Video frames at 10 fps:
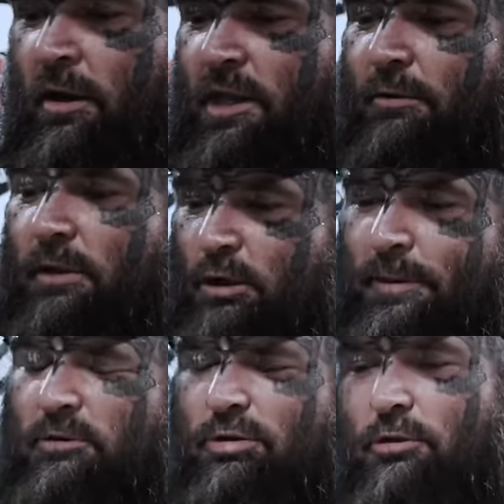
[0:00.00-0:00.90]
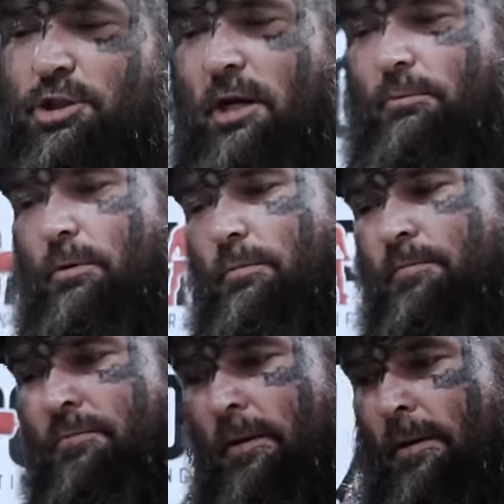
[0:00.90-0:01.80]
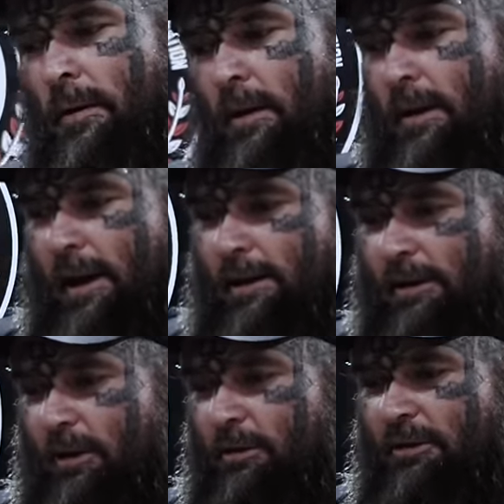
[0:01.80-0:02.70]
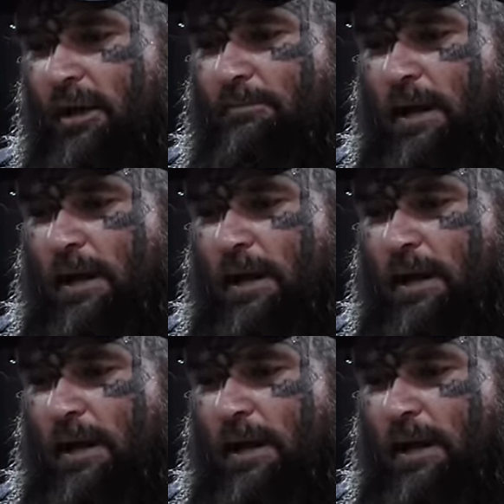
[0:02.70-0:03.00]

They're a little bit too general, and I don't think